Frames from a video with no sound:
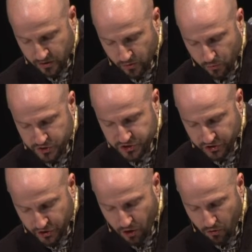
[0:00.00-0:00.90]
'We
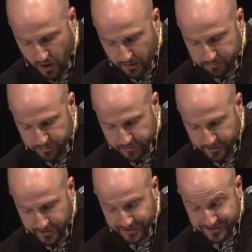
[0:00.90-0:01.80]
should go up
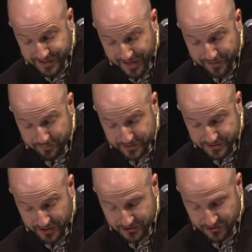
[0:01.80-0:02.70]
and take
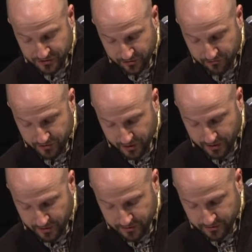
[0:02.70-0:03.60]
possession of the
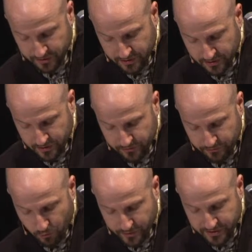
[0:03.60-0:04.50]
land,
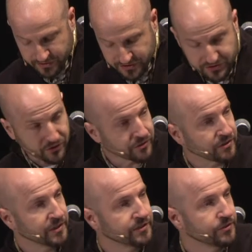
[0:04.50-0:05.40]
for we can
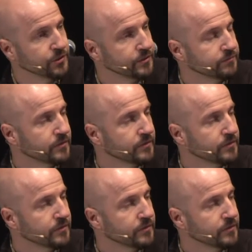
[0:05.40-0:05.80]
certainly do it.'